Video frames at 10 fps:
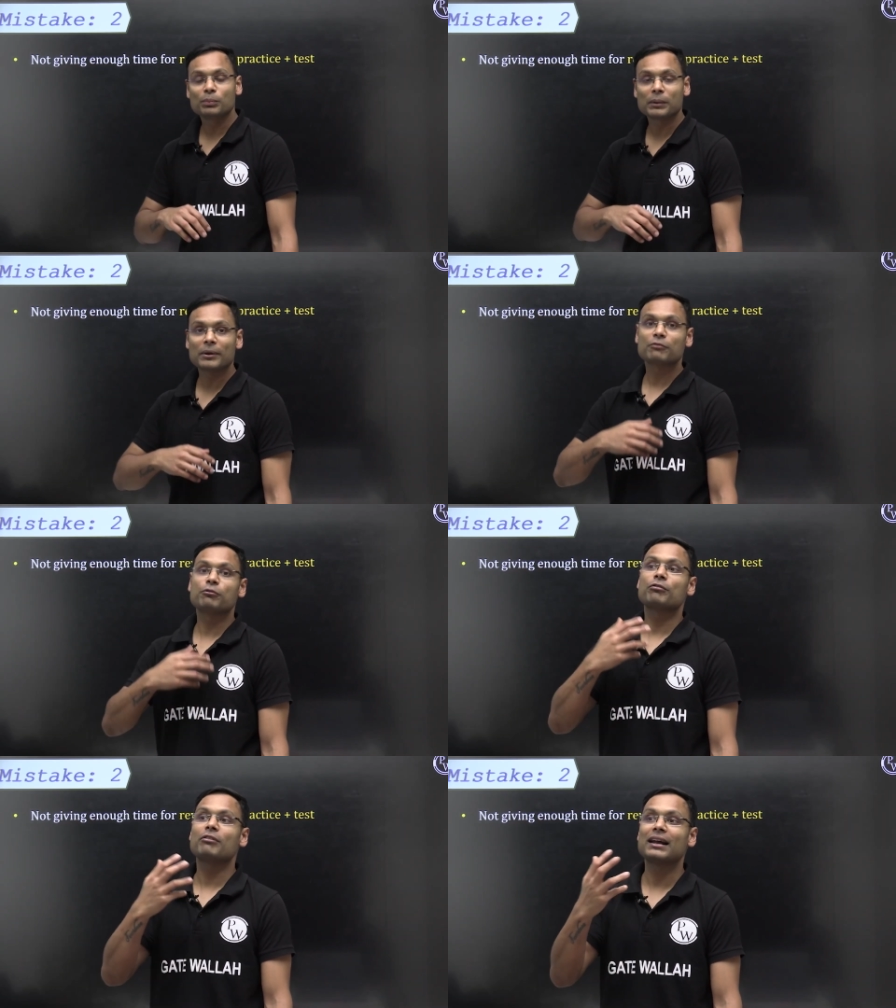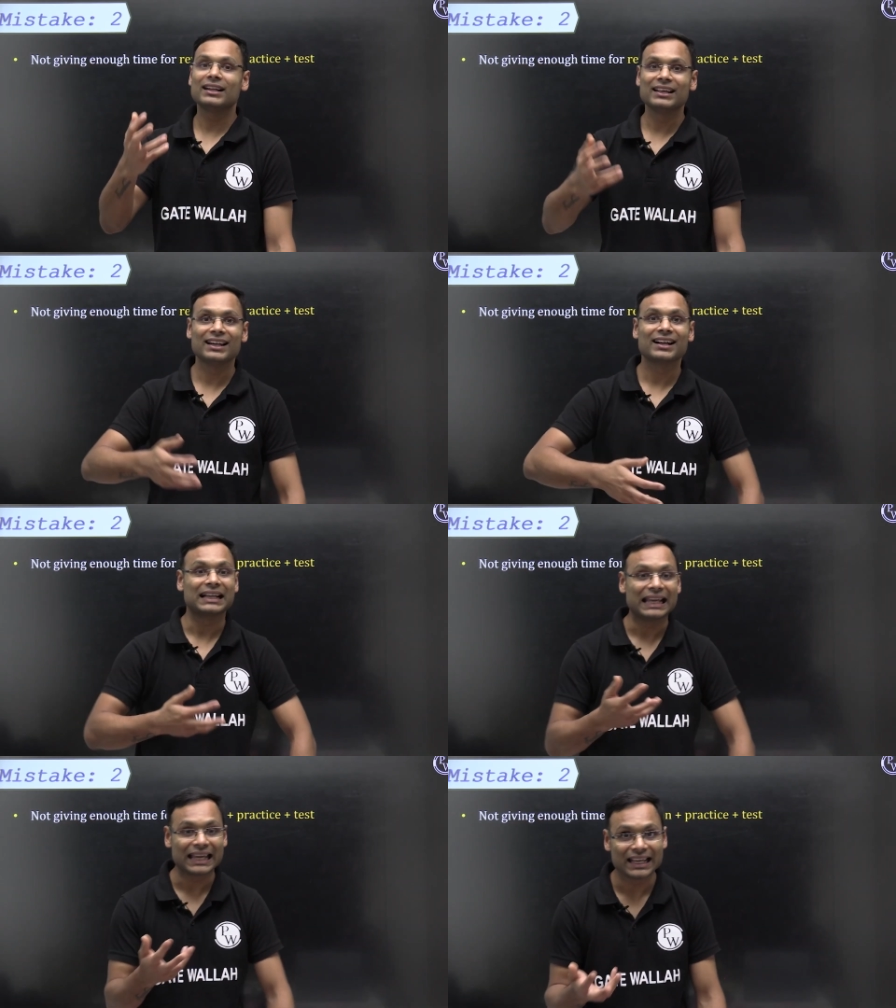to prepare for final year
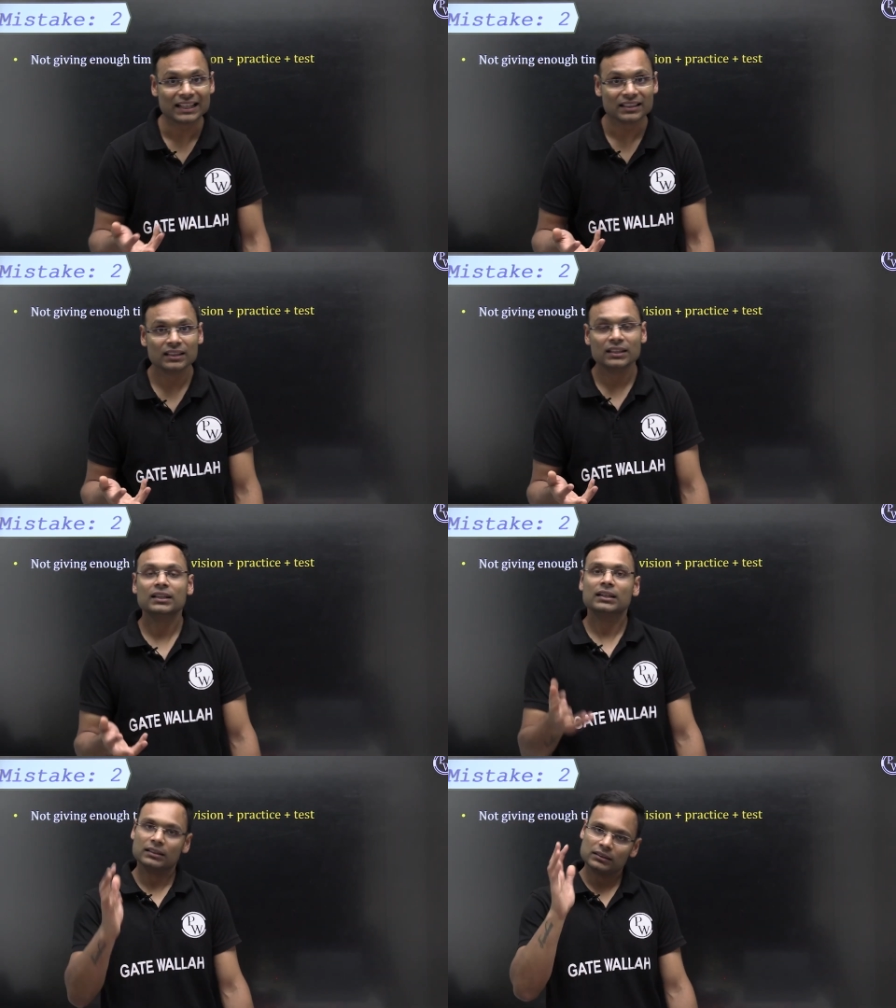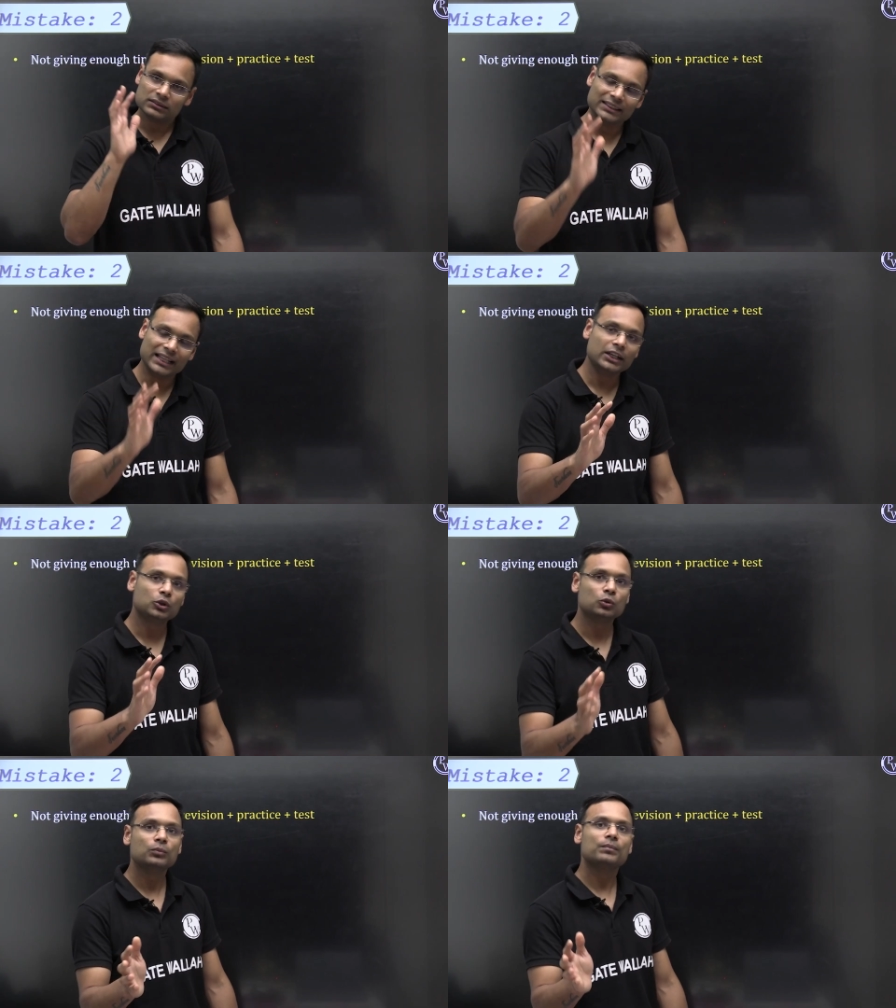again, then
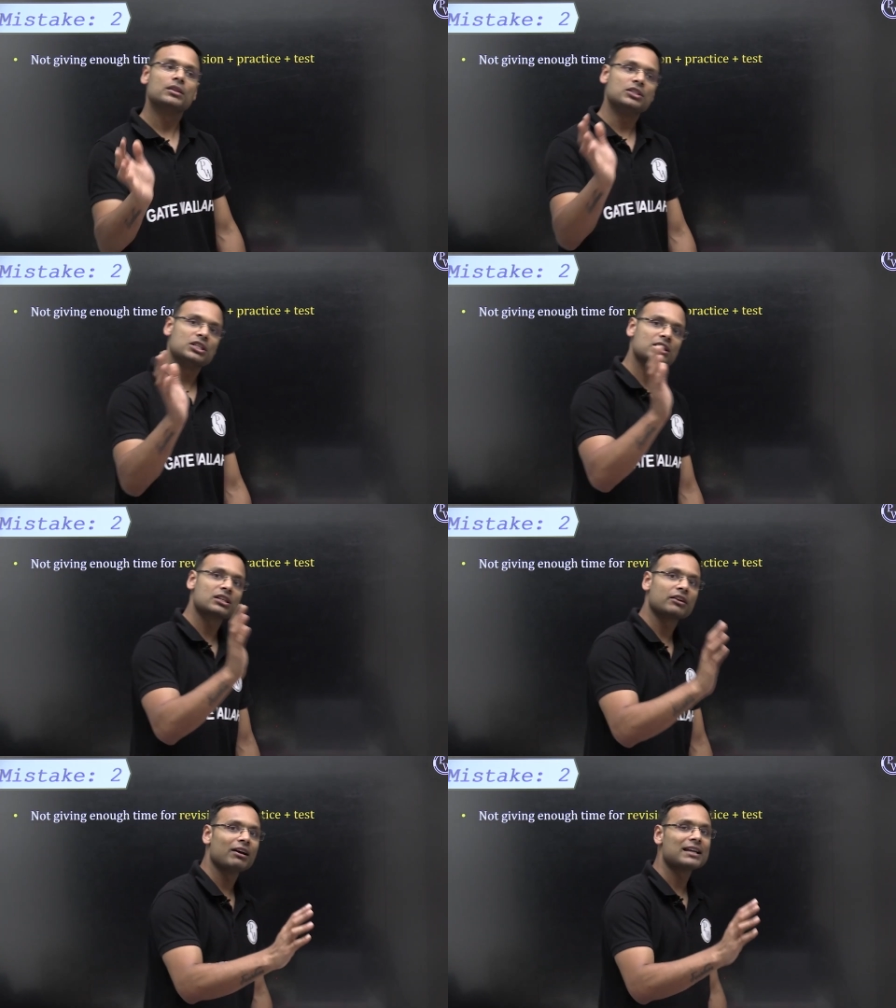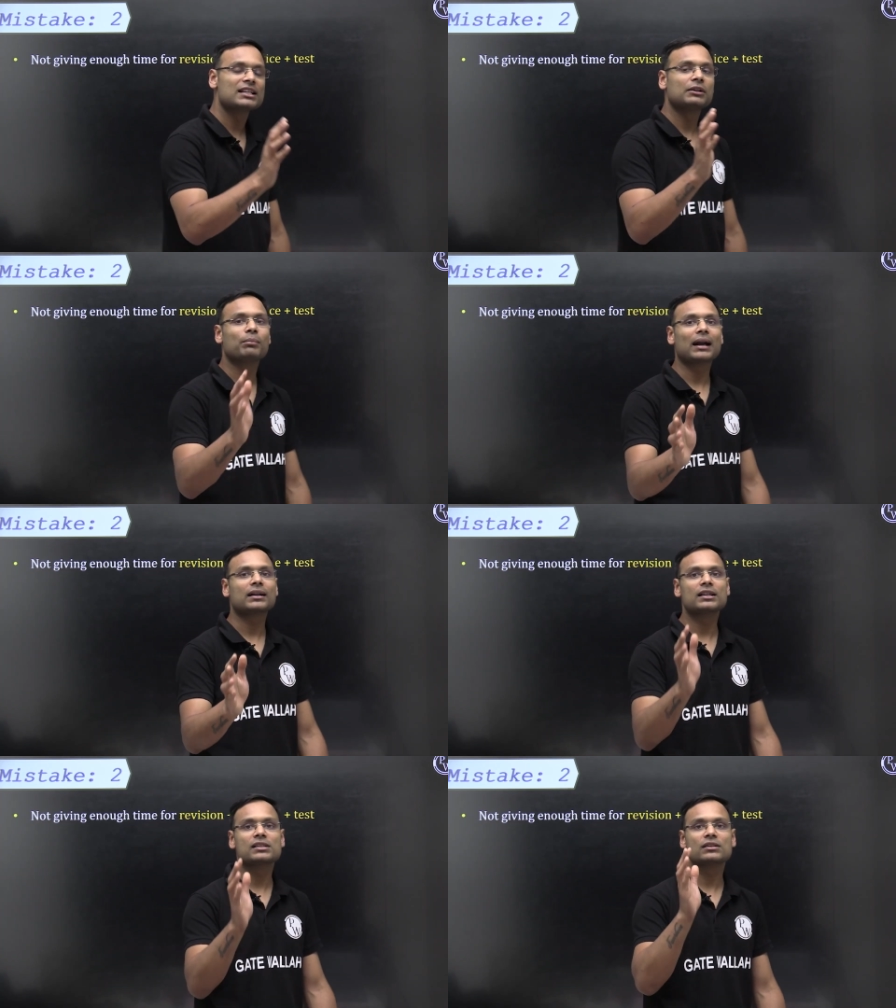to just revise and
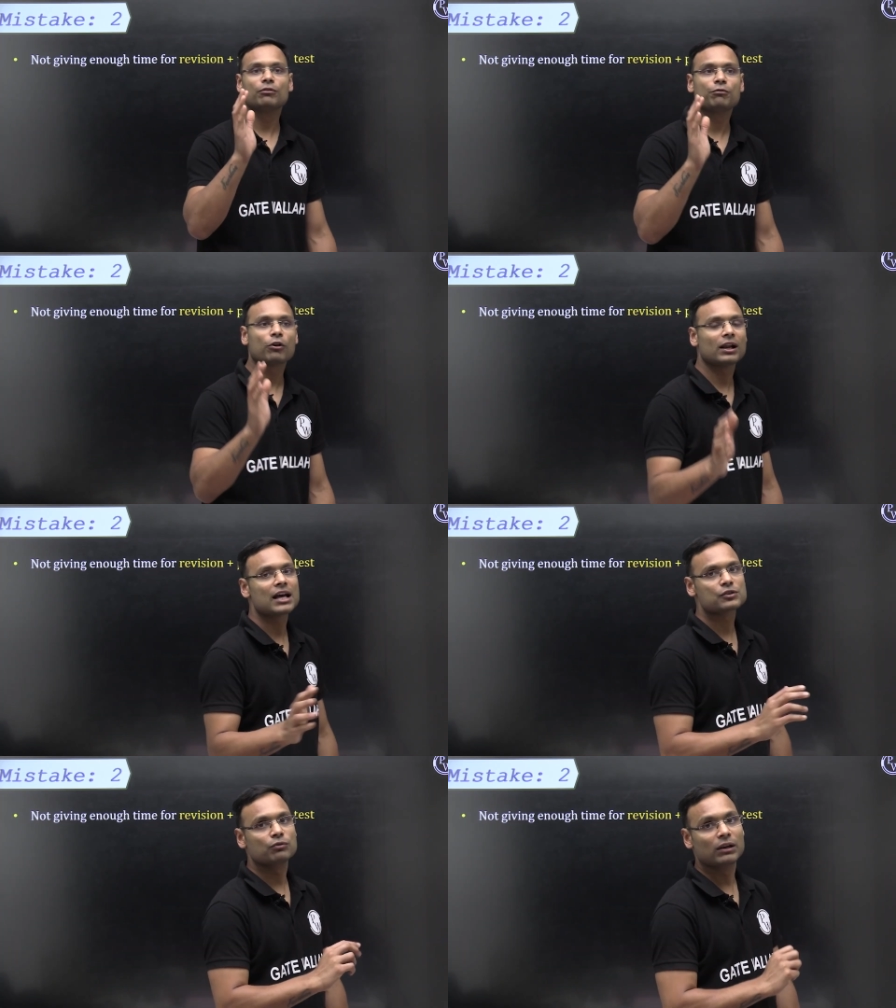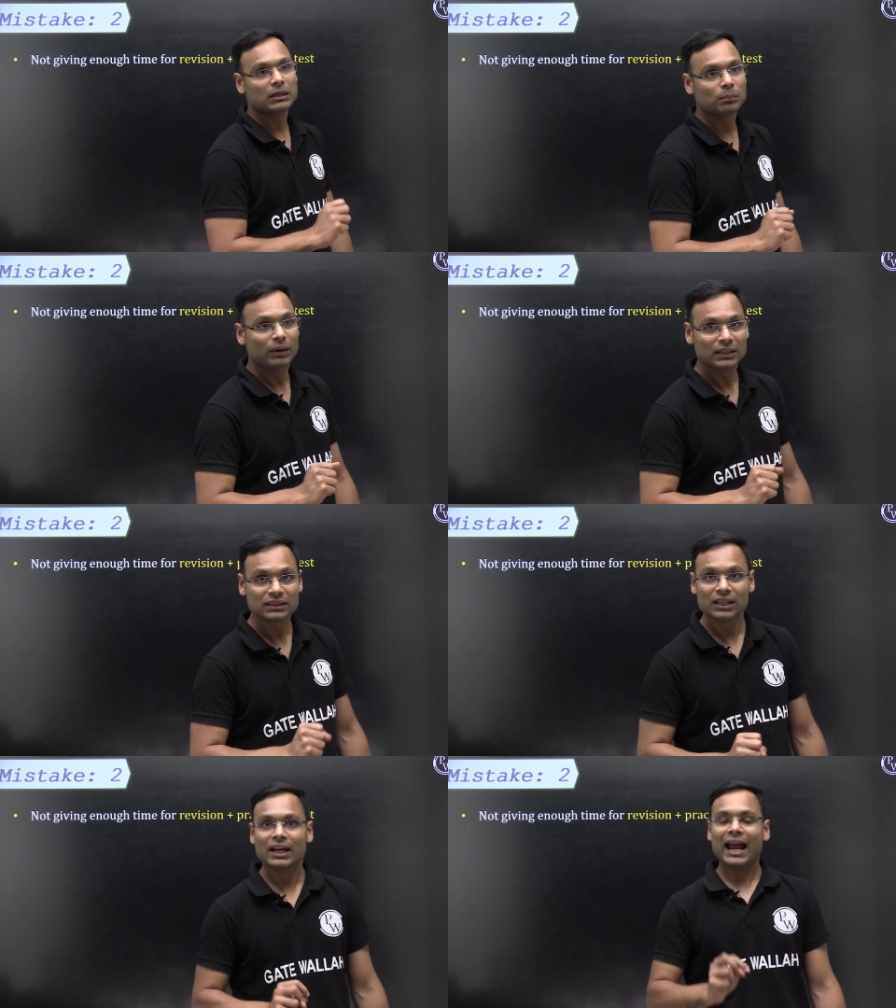practice for last one
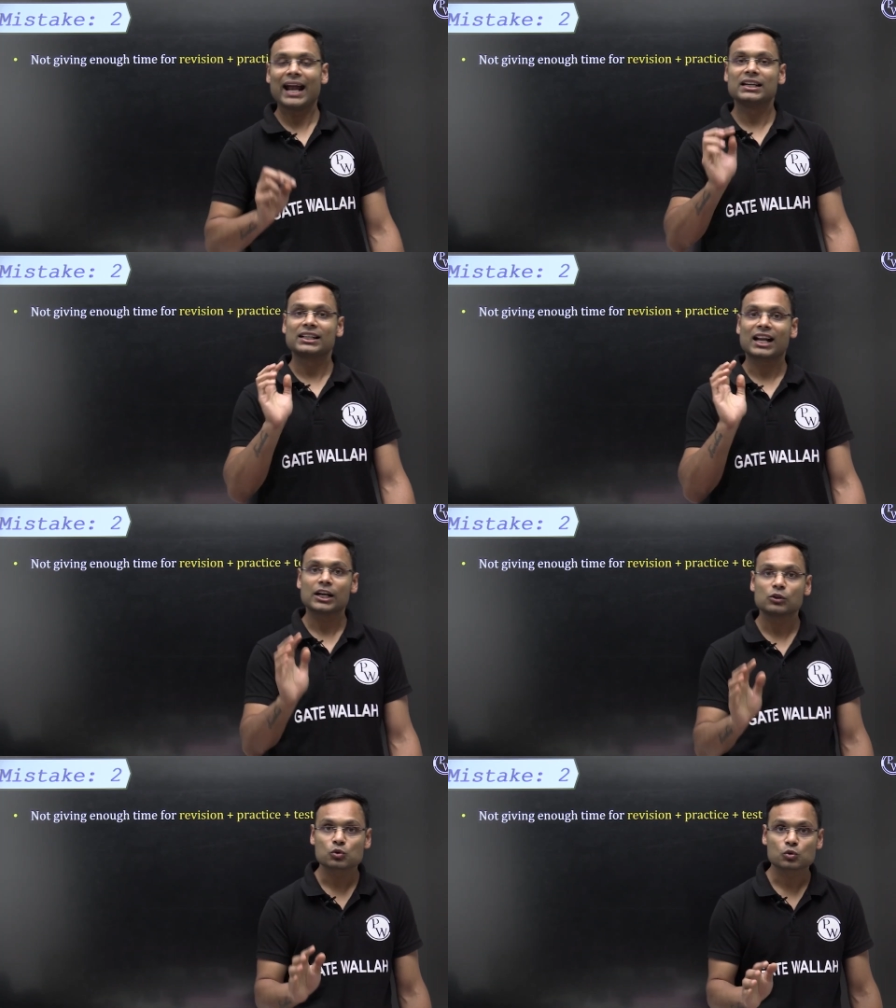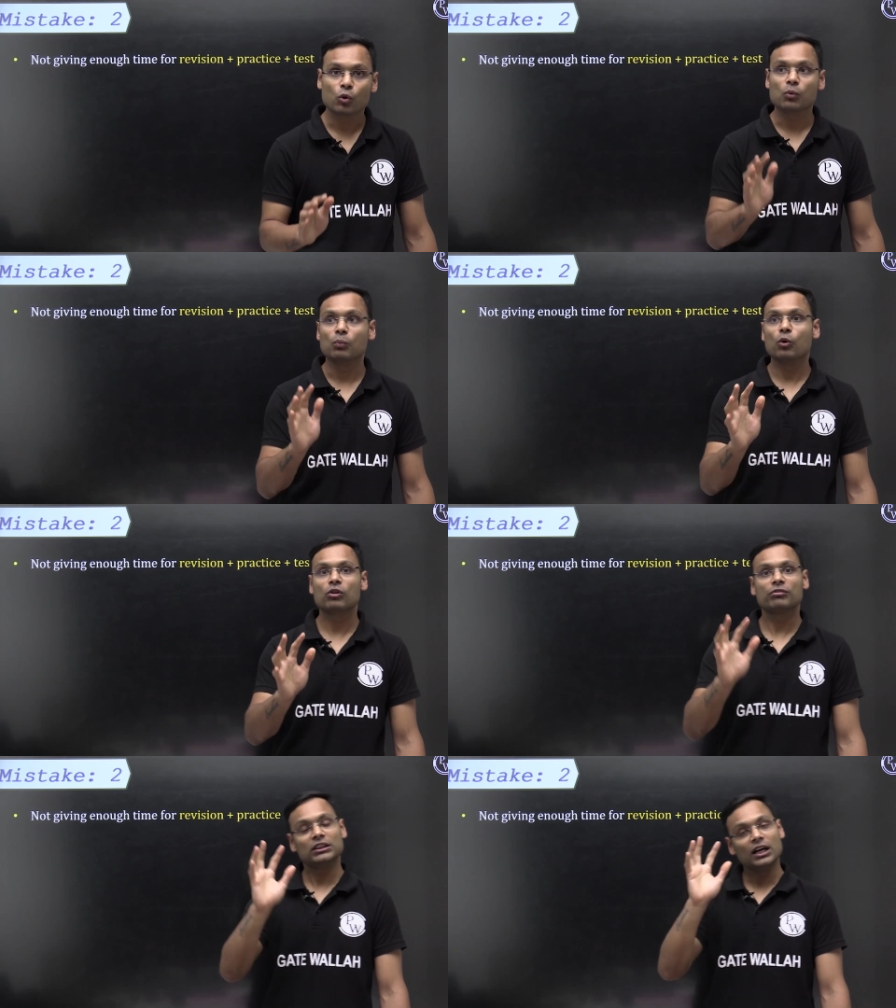month and try to score
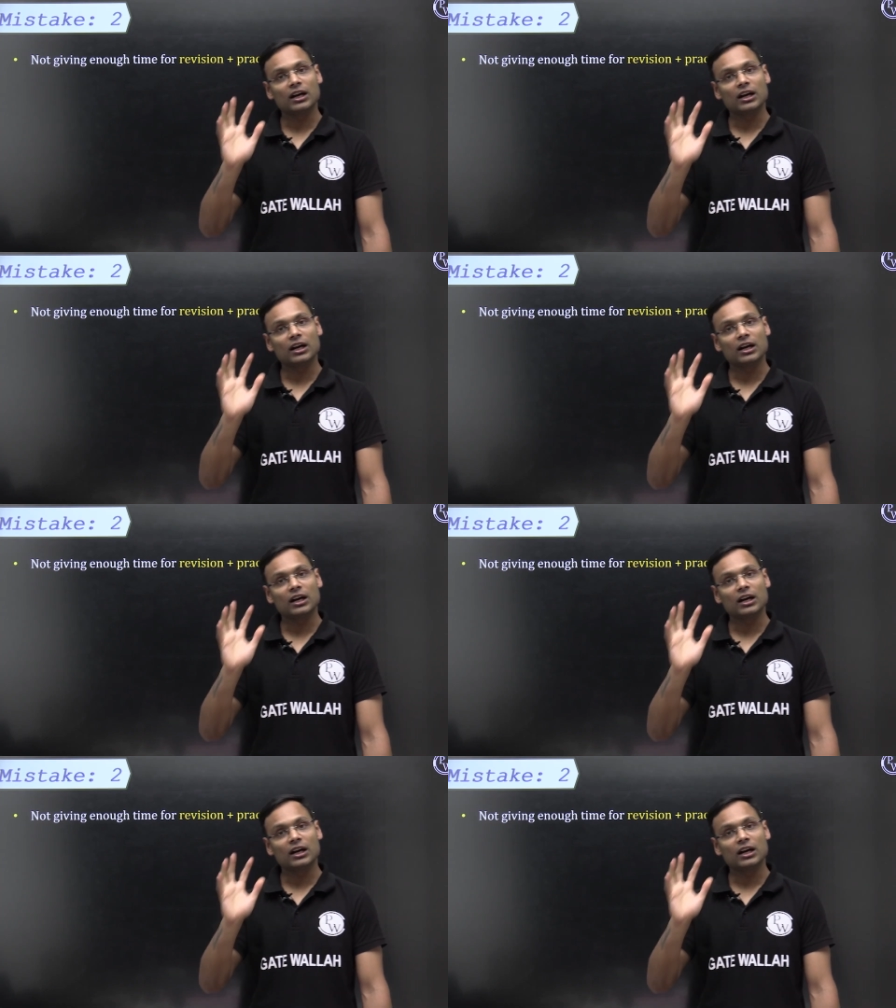more with the